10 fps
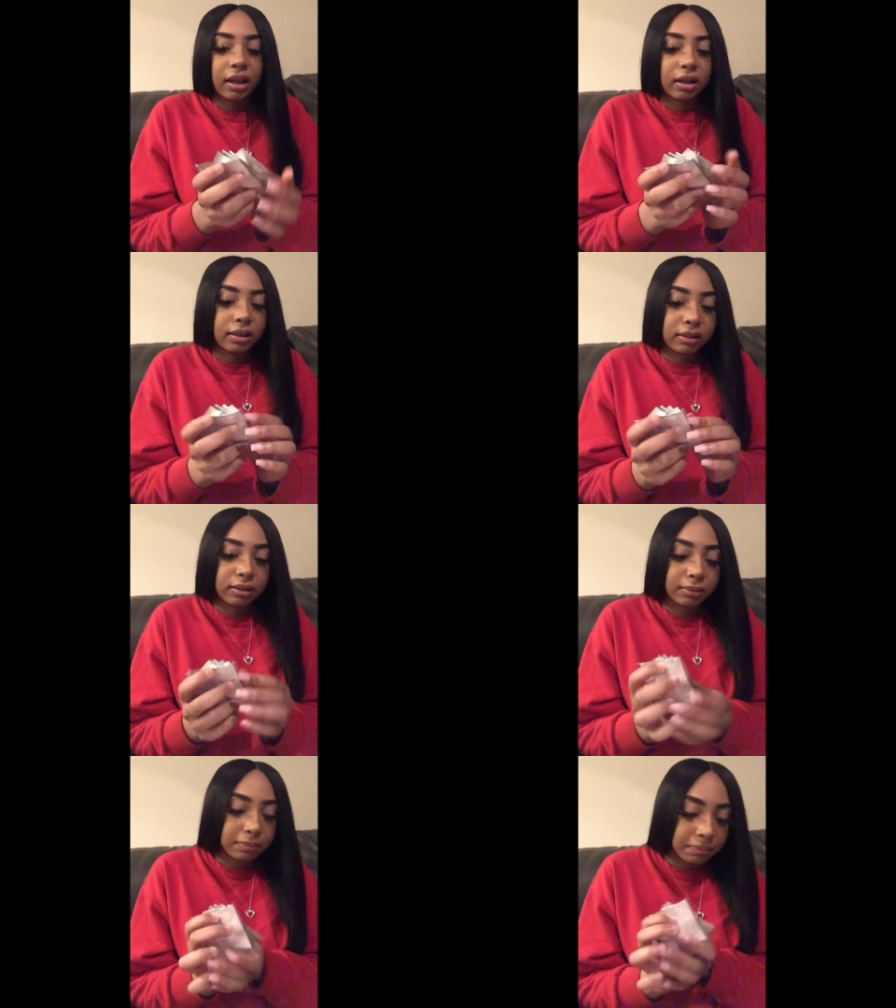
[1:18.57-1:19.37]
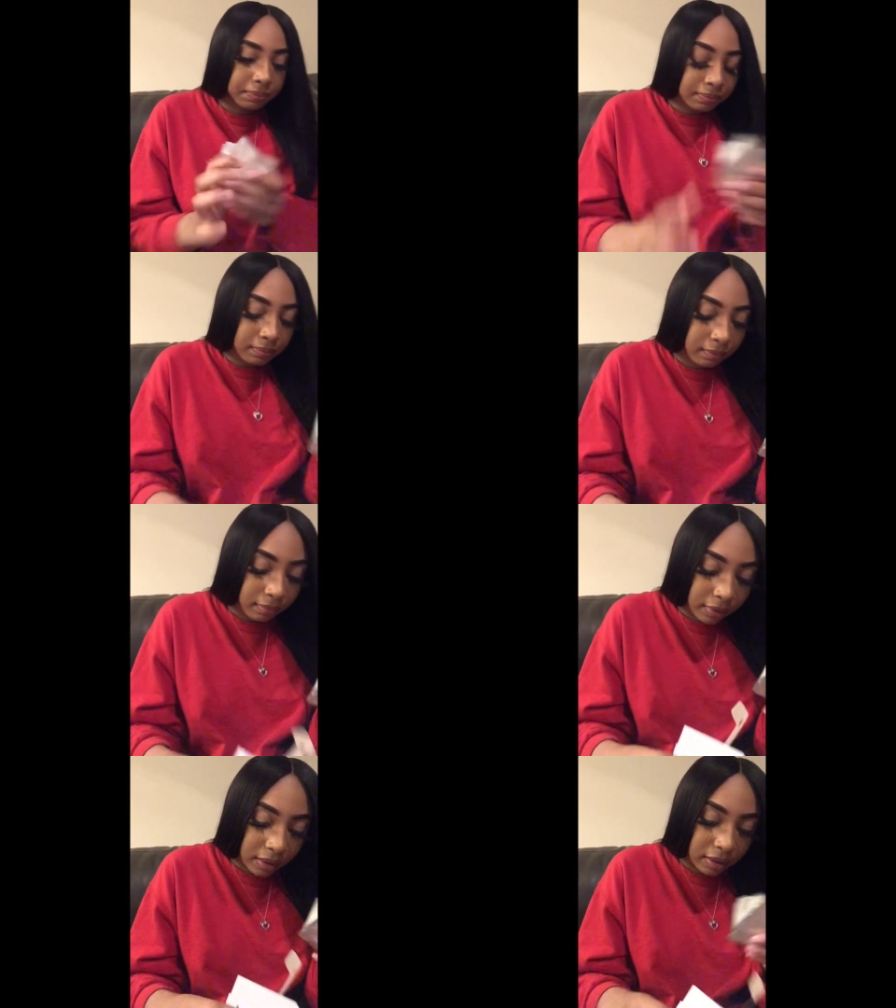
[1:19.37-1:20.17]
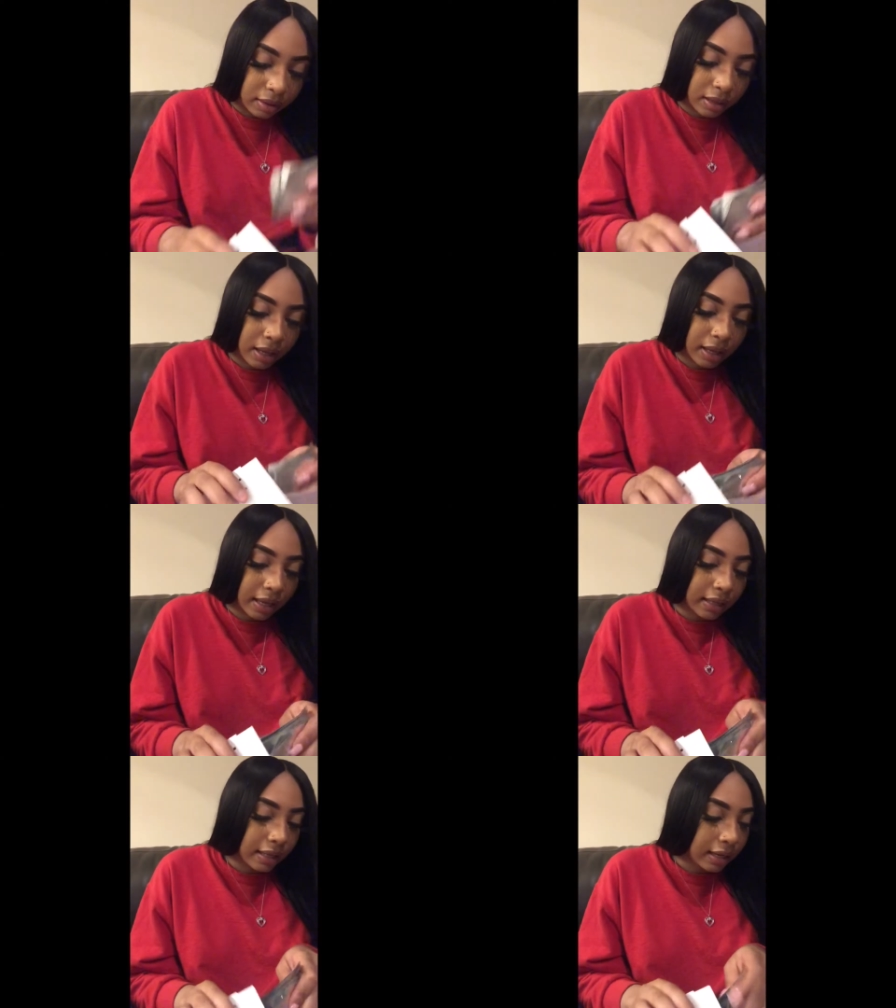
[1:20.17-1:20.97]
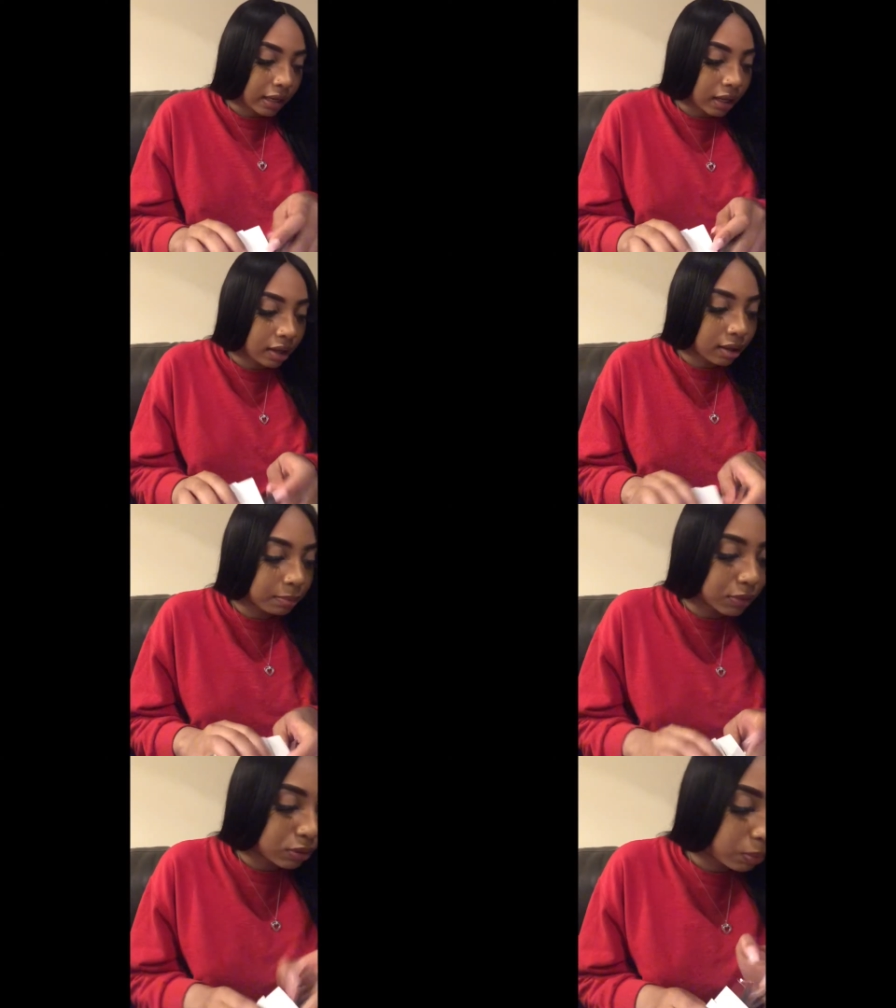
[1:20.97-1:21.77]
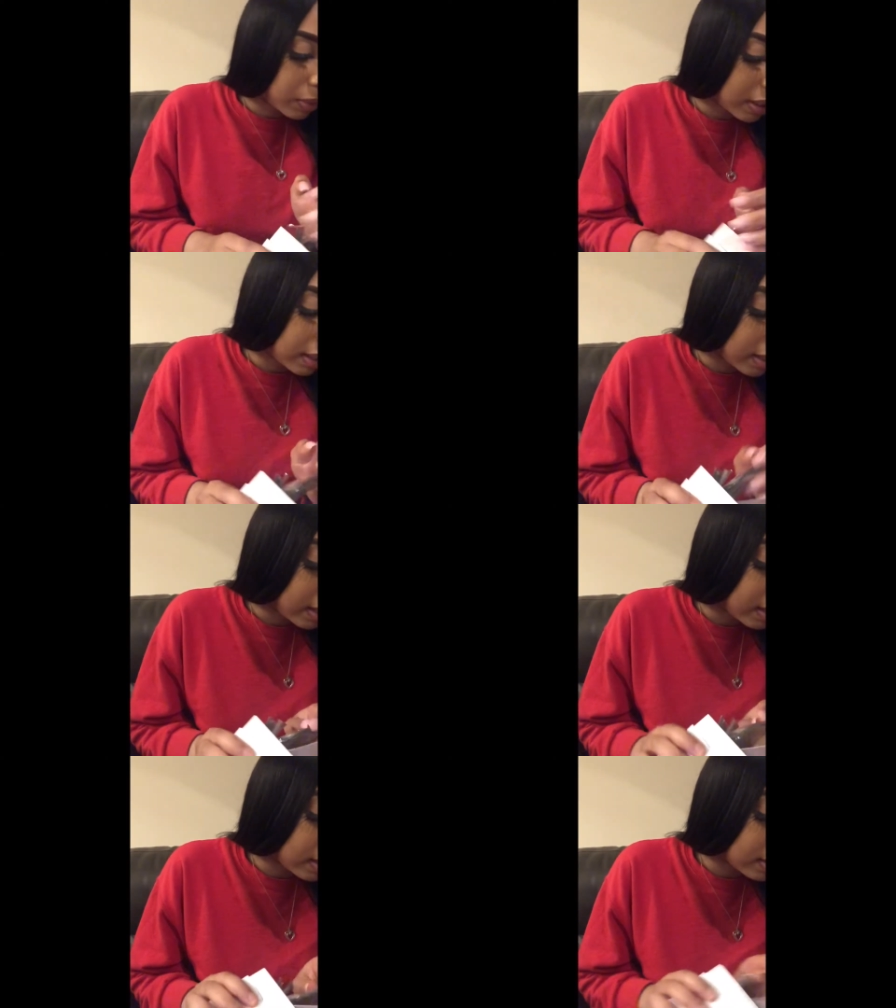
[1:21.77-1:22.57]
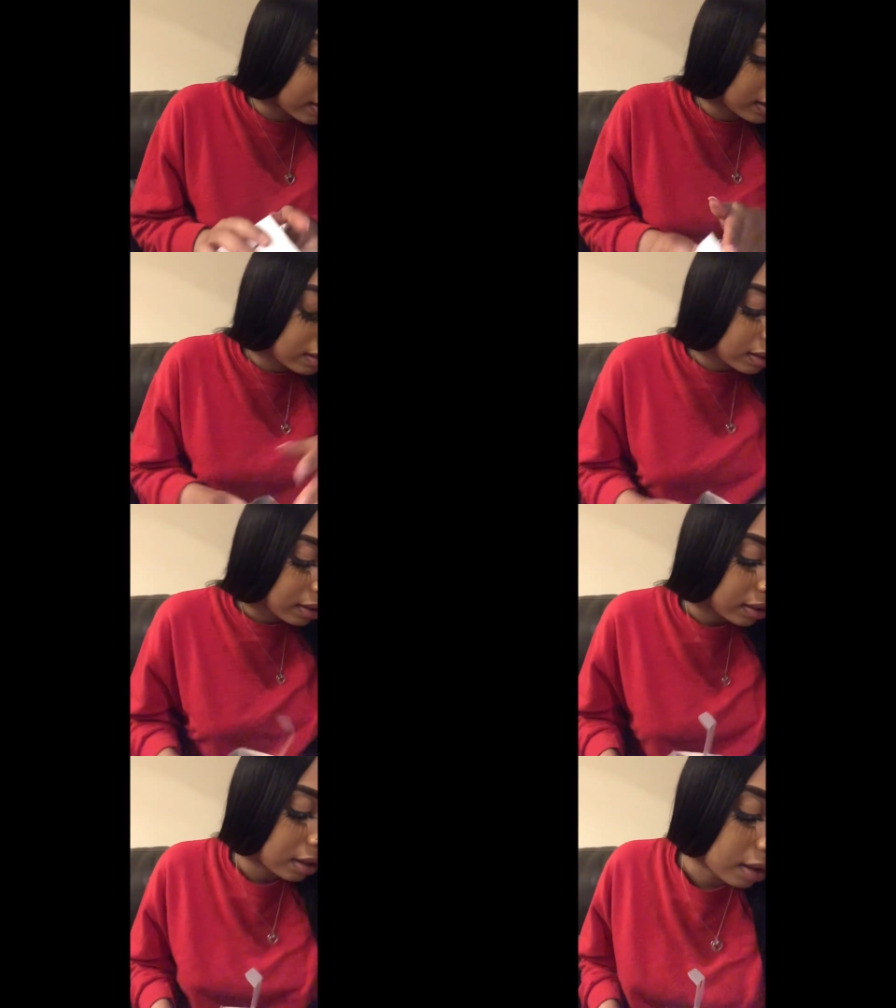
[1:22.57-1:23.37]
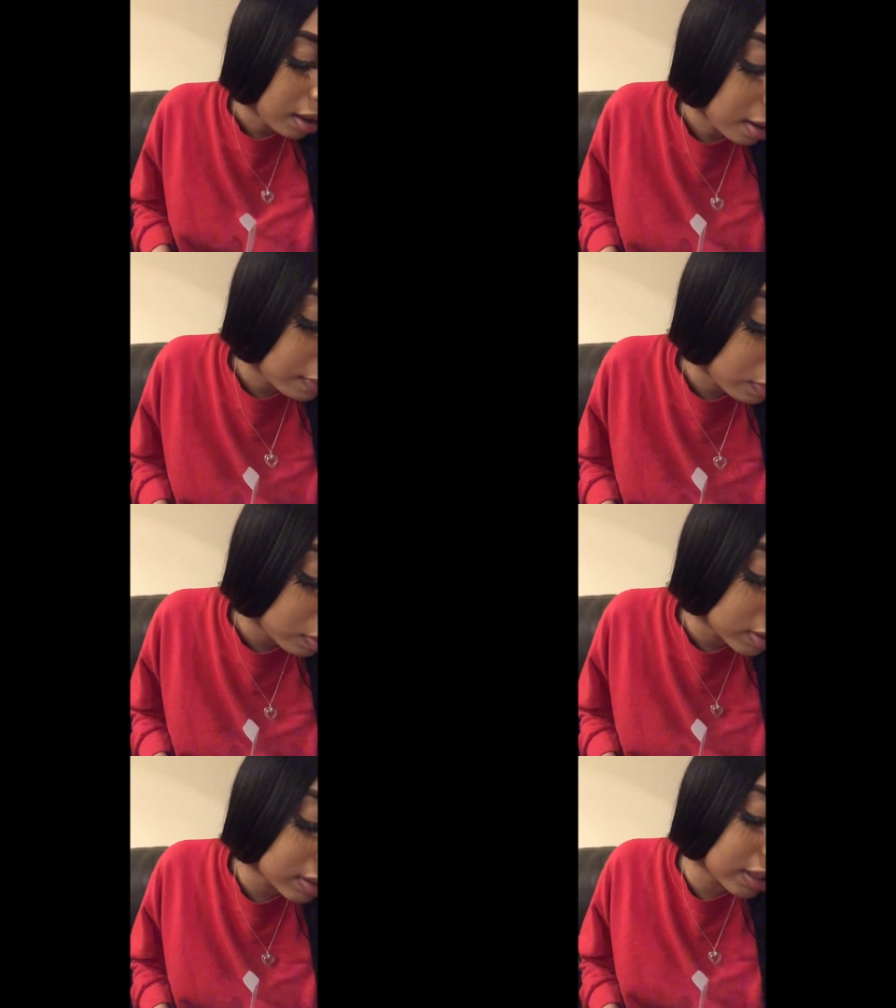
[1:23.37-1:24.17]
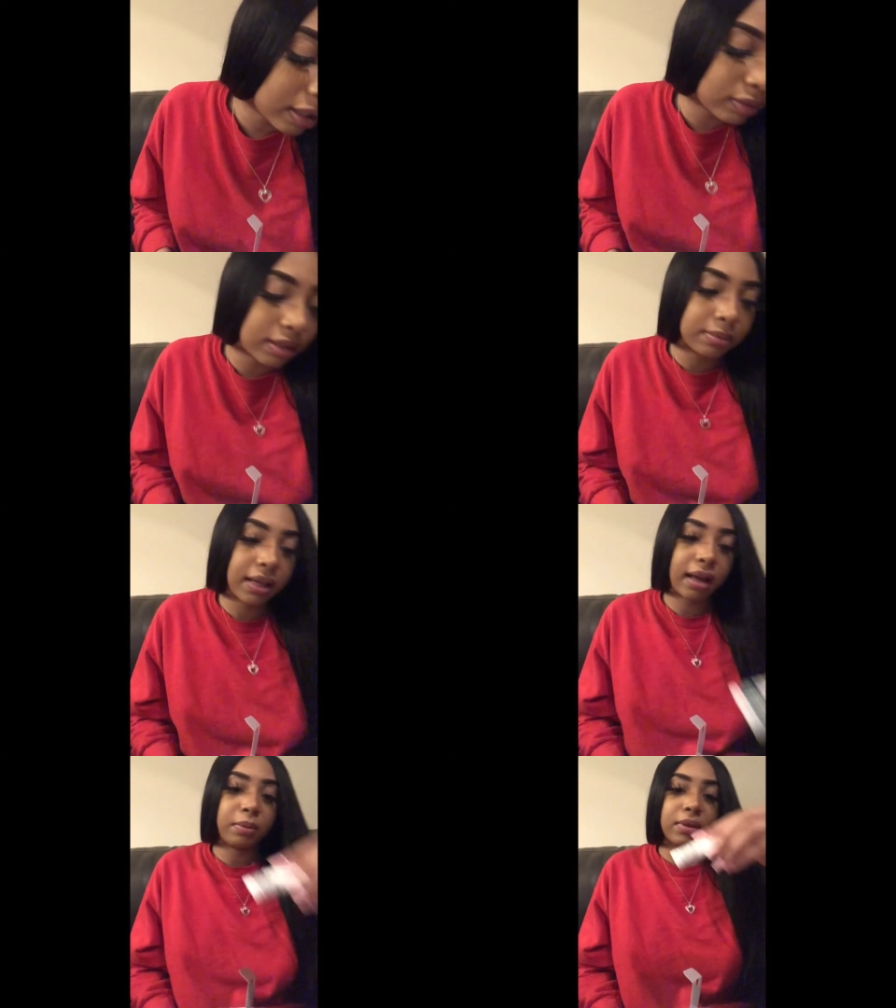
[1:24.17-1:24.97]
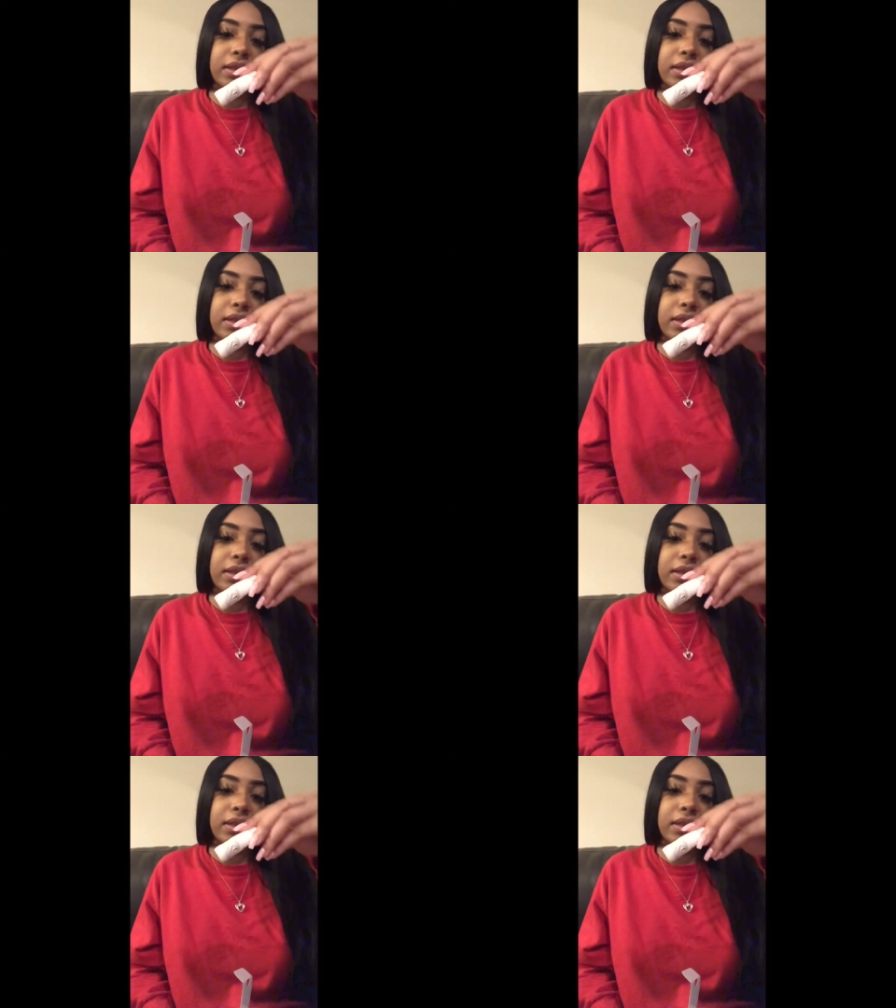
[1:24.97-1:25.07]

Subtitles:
Yeah, and then it comes with, of course, the nail tips came with the